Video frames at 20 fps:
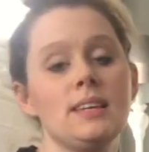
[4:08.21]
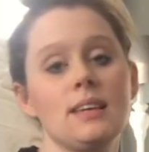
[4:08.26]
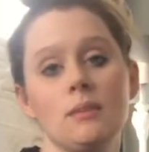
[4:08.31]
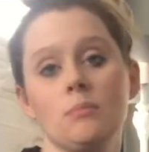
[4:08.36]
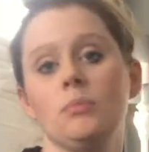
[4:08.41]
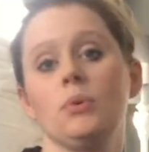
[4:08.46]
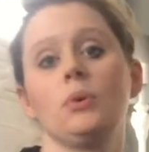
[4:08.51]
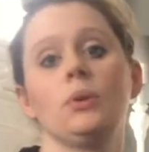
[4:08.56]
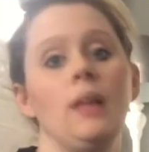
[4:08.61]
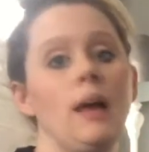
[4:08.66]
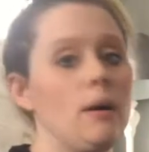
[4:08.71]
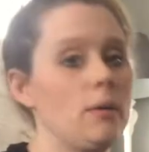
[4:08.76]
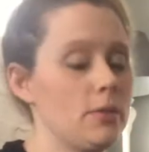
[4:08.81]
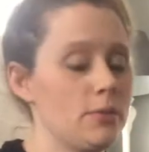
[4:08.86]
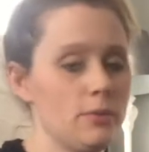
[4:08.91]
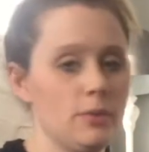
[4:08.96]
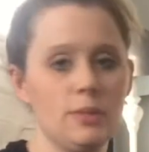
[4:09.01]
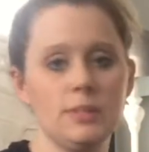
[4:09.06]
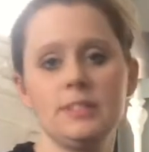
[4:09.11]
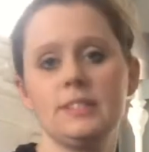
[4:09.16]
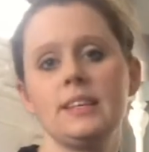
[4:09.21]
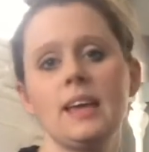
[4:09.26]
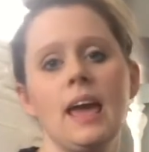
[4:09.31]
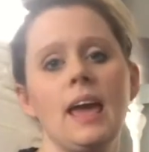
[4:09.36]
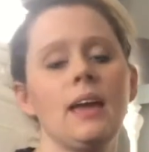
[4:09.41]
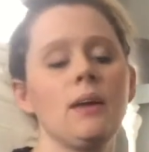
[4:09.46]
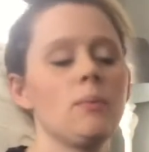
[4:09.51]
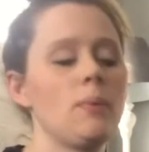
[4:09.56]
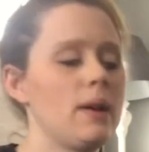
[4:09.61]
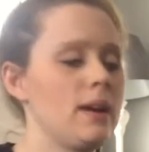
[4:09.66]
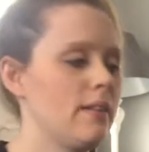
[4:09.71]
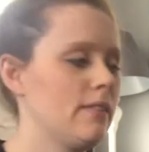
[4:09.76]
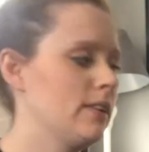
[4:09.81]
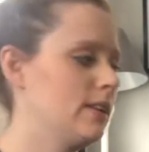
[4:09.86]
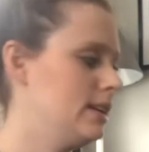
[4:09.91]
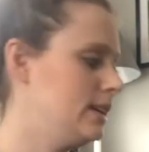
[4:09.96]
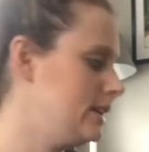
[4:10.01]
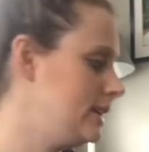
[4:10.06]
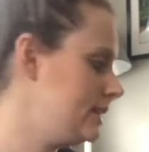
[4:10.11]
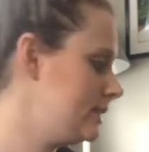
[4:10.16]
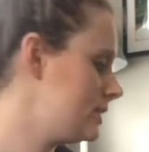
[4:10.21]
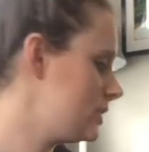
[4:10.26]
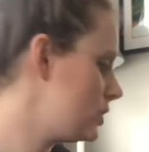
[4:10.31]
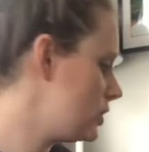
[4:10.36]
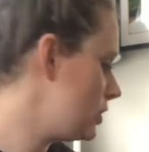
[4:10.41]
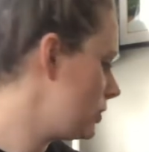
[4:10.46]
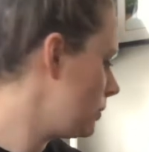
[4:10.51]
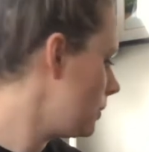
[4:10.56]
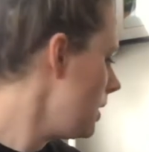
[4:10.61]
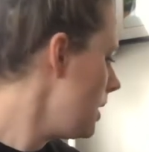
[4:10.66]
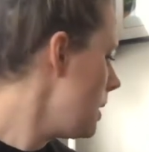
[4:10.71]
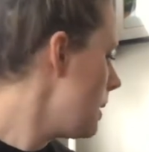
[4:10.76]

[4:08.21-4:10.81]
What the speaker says: can pull out through the day, whatever he needs to do.